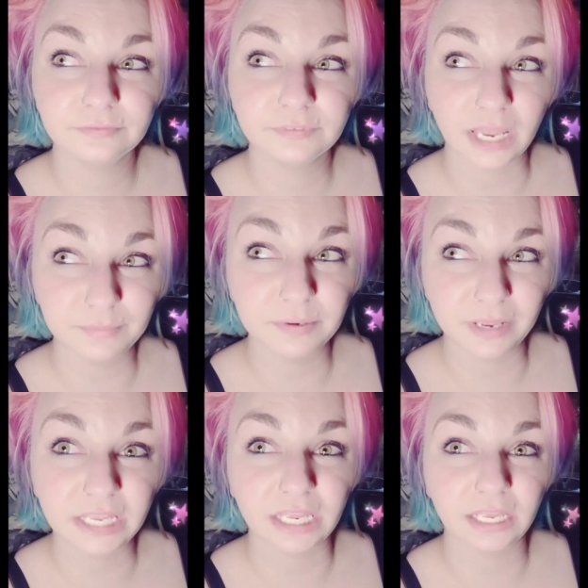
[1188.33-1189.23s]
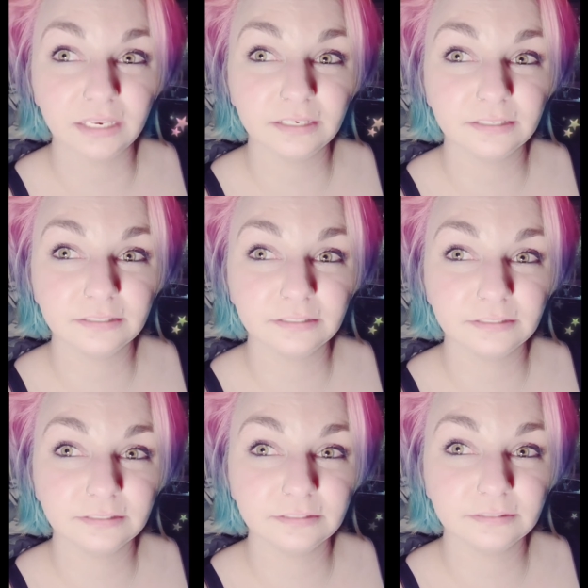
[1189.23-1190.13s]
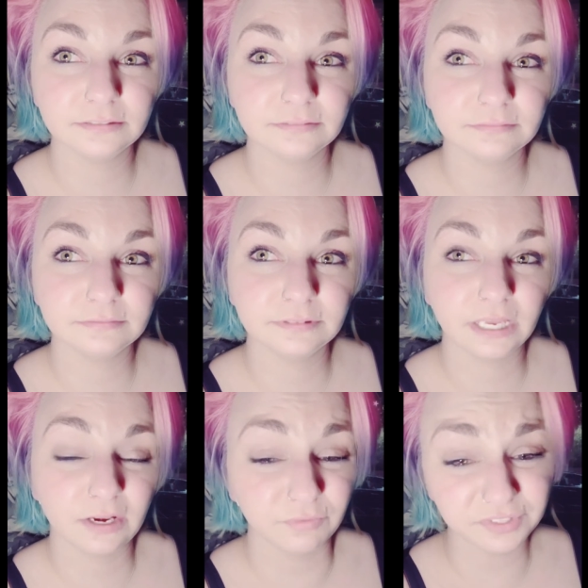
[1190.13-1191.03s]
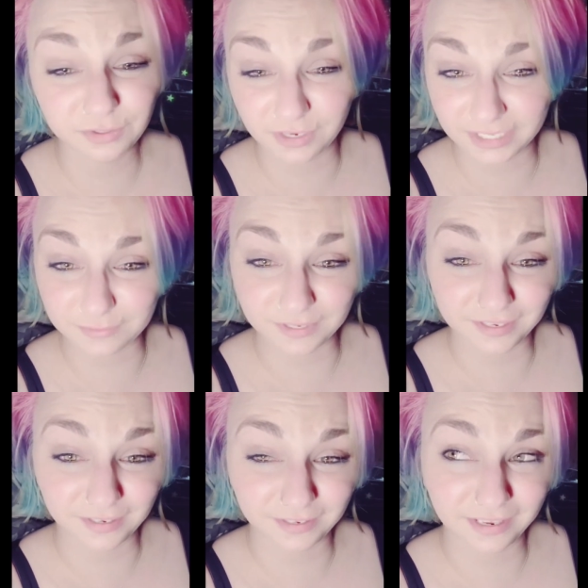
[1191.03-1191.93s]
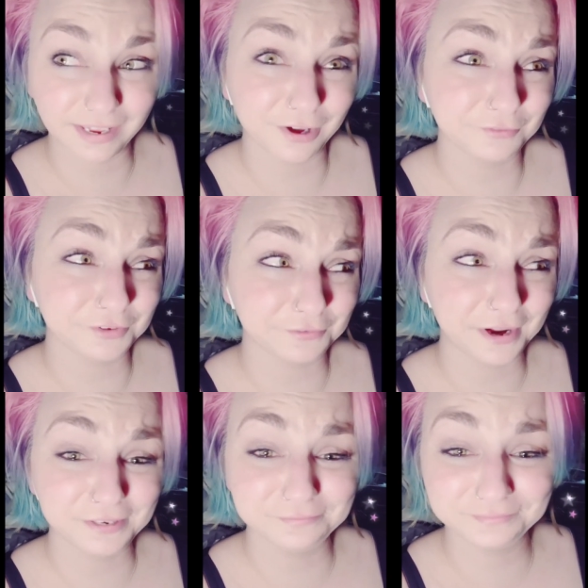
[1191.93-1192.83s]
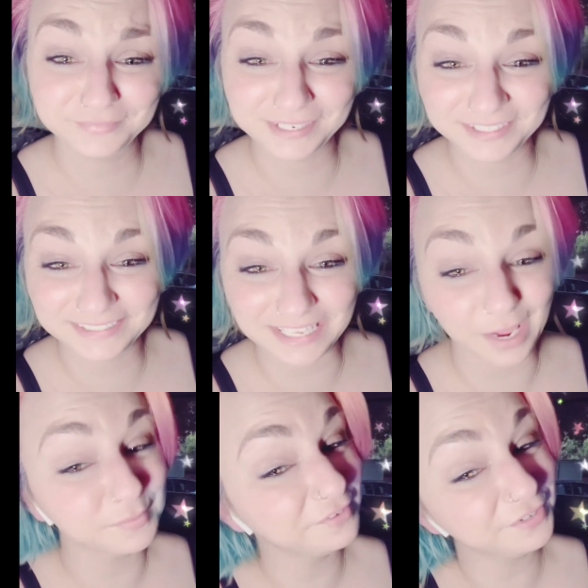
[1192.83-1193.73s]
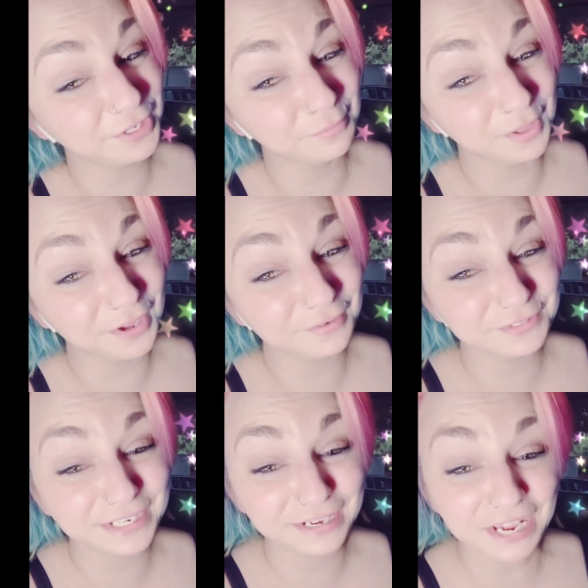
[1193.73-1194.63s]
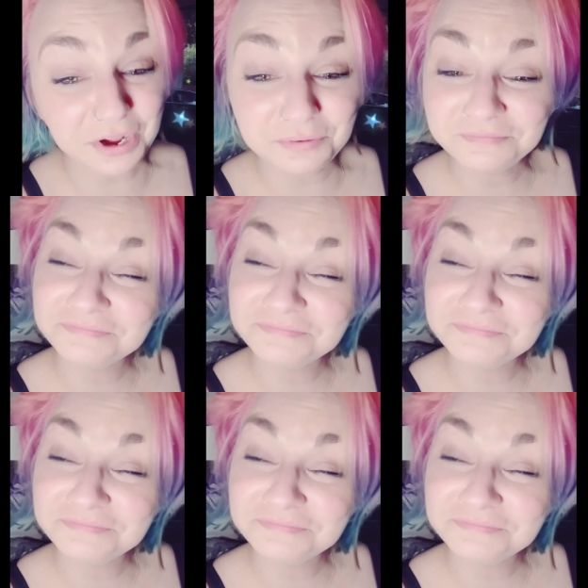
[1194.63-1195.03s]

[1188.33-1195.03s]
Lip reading: I'm going to make it. And hopefully you guys want to hang out for the ride, because I'm going to video blog every day now.